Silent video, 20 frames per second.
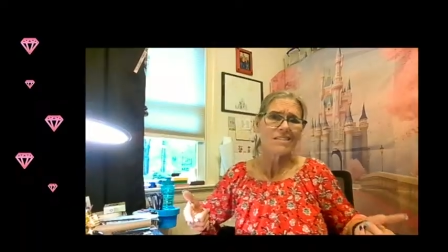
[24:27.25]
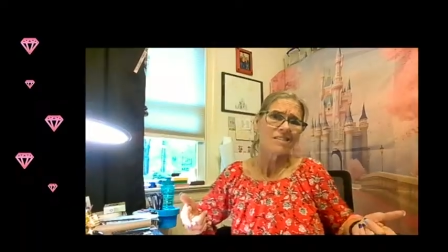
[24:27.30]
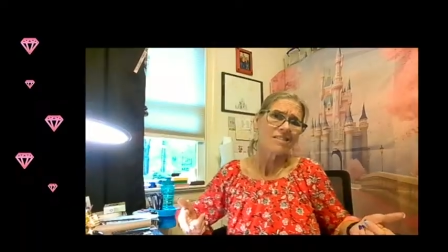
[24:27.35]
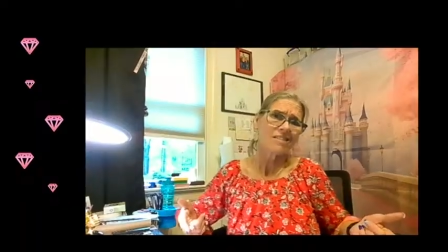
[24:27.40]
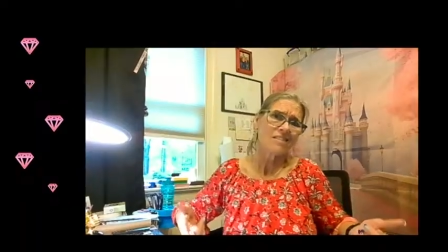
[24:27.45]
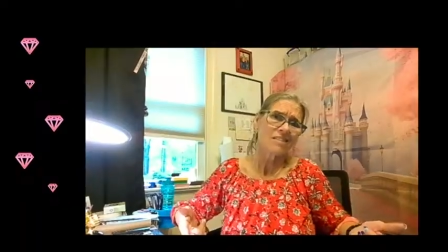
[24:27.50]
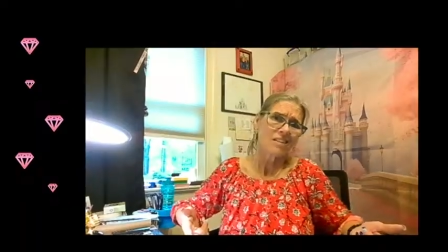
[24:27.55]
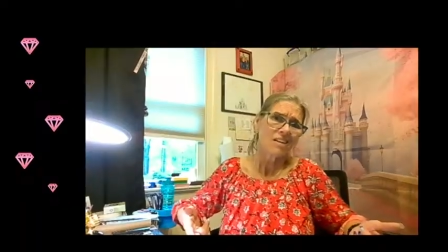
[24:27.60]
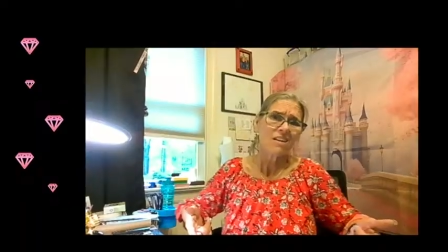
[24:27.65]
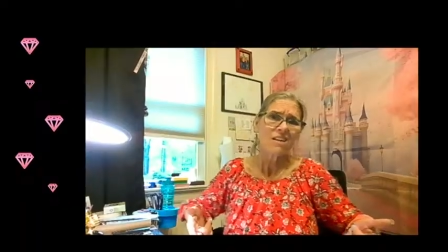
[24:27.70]

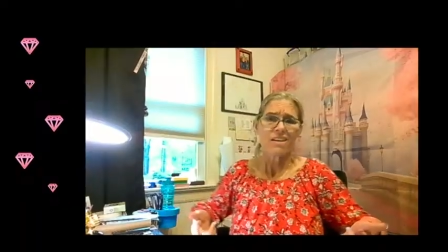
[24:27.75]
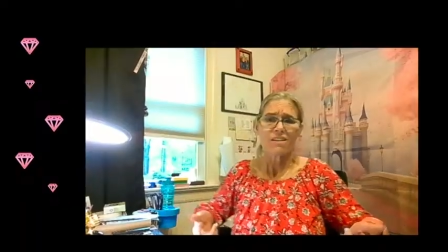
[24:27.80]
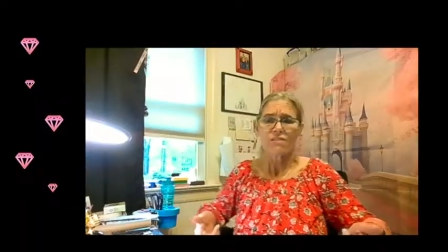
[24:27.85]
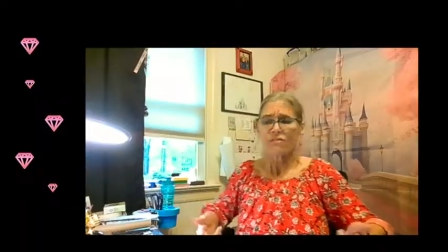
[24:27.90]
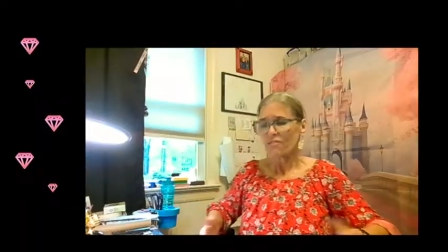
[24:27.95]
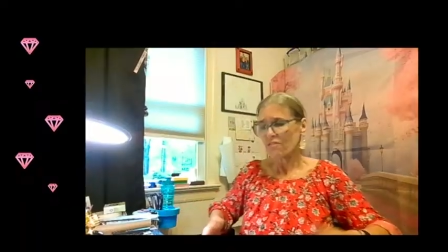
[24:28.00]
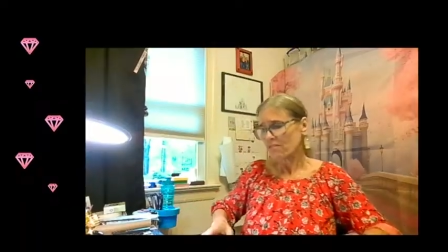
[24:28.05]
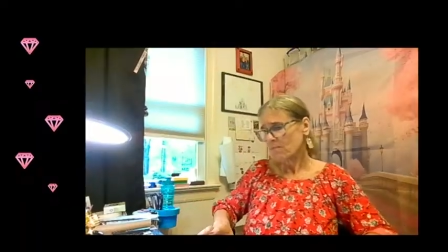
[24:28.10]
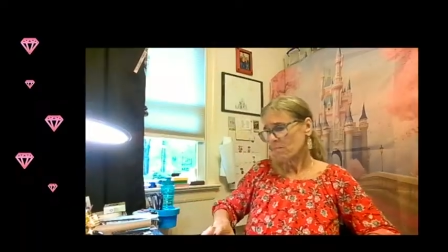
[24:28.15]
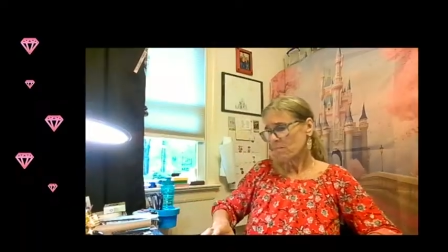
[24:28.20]
stuff.
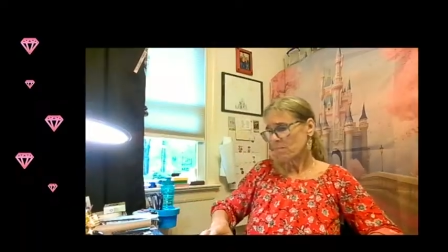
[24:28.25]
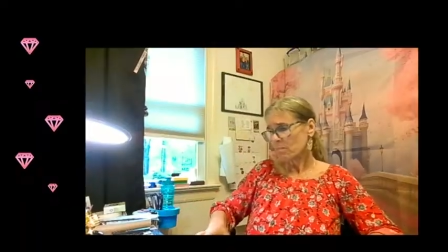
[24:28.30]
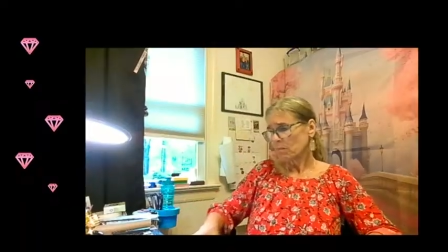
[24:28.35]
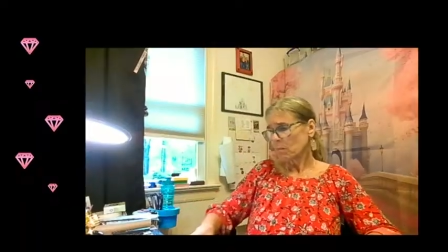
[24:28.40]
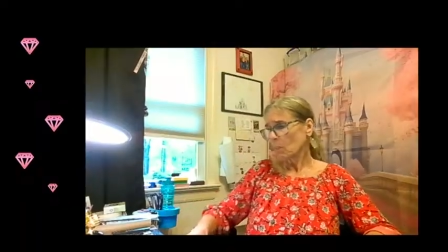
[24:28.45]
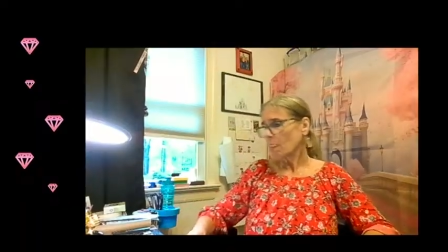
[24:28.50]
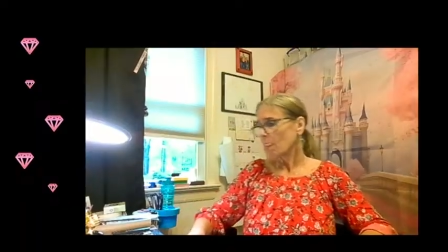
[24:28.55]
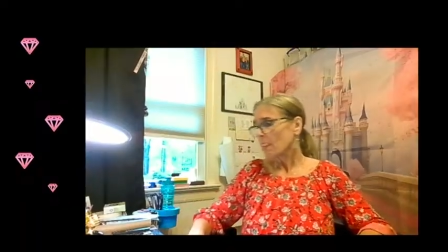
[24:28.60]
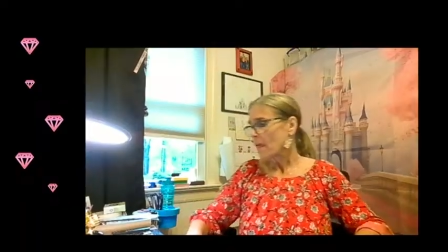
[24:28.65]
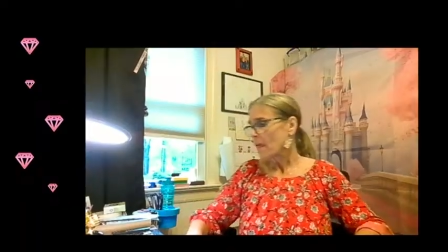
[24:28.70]

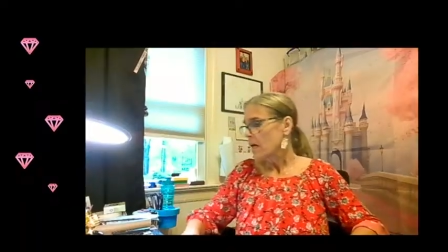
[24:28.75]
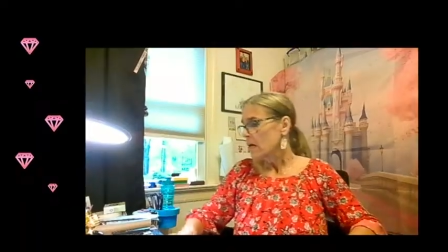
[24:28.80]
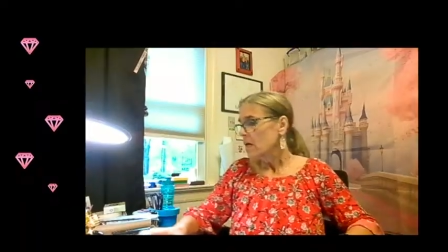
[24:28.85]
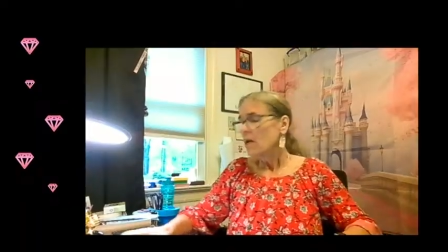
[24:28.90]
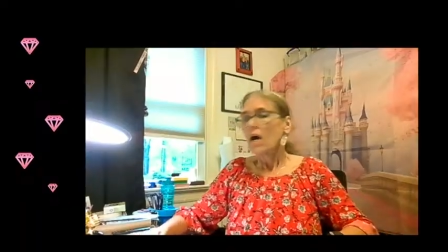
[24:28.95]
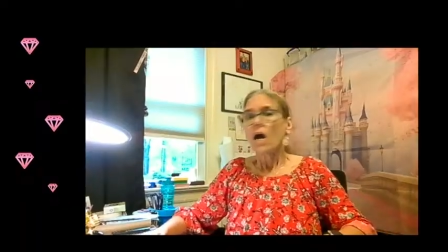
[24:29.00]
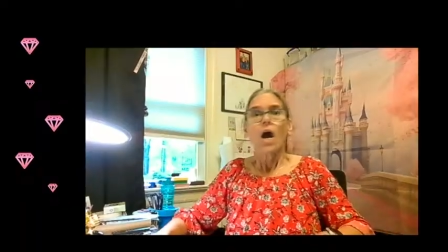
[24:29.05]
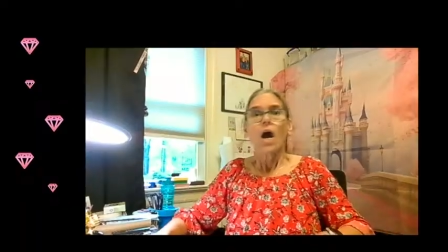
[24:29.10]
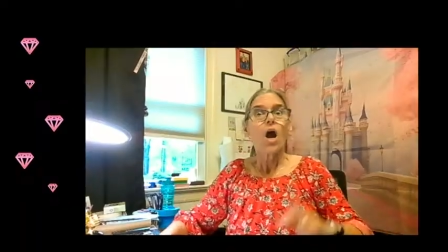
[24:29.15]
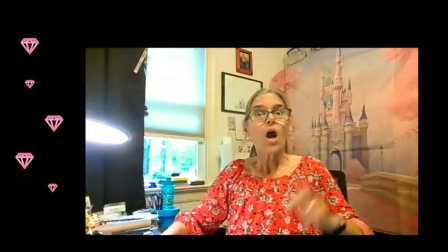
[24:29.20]

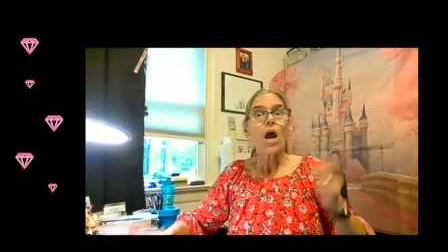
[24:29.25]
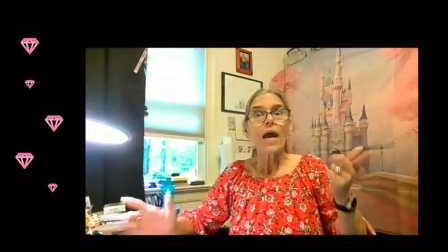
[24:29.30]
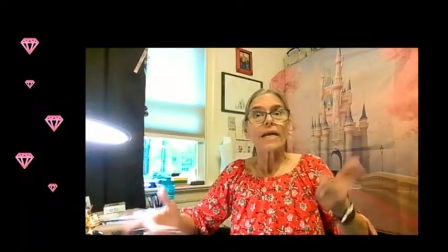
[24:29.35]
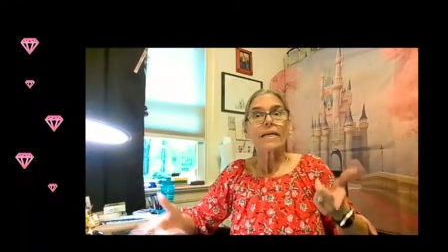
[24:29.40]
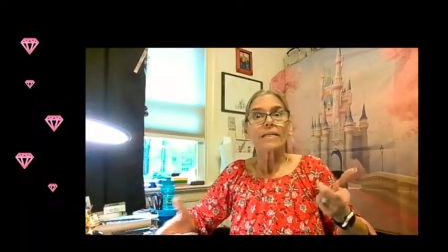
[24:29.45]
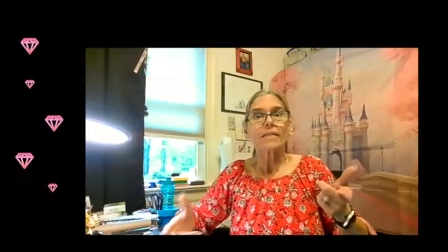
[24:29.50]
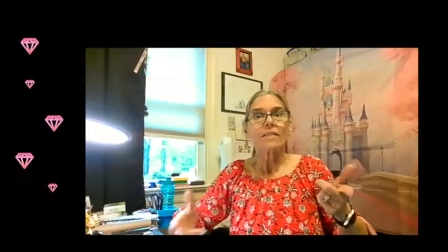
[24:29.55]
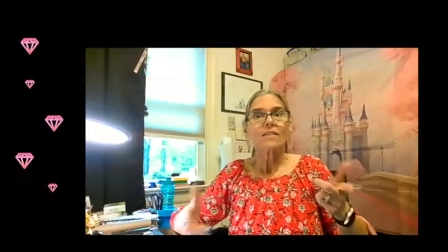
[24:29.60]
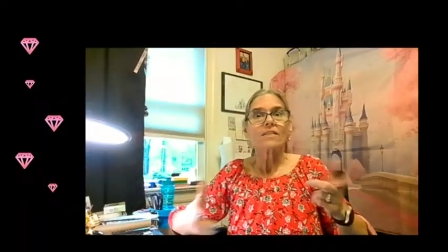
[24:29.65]
All right,